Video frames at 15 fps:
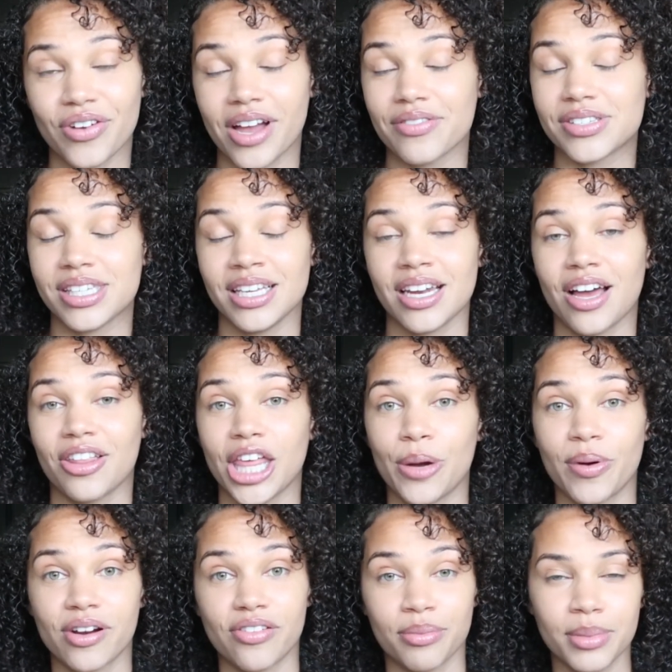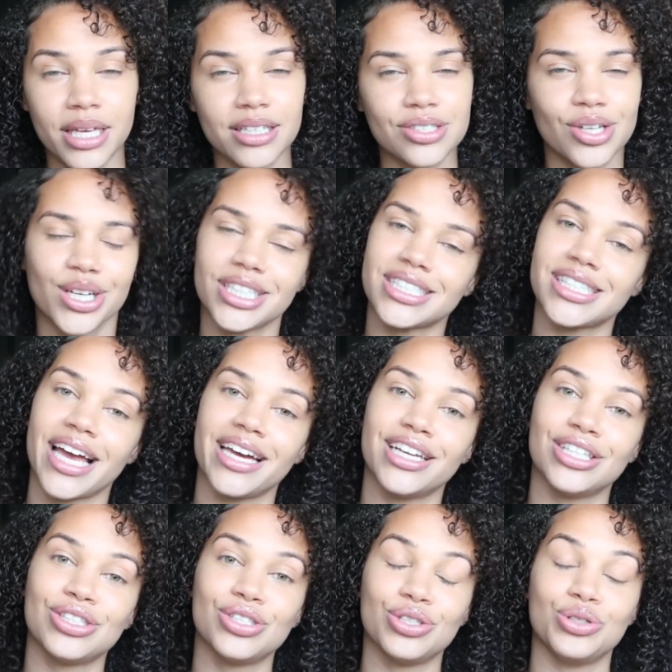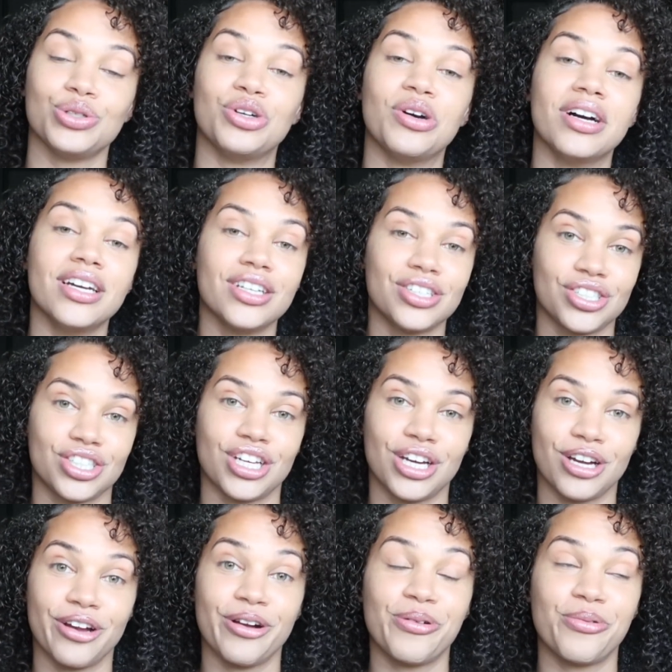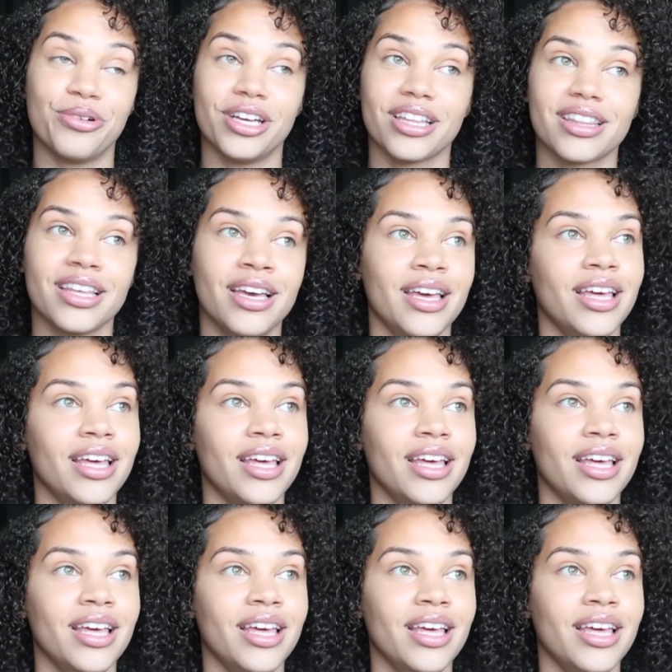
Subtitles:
I've seen how they work for me, so I decided to share with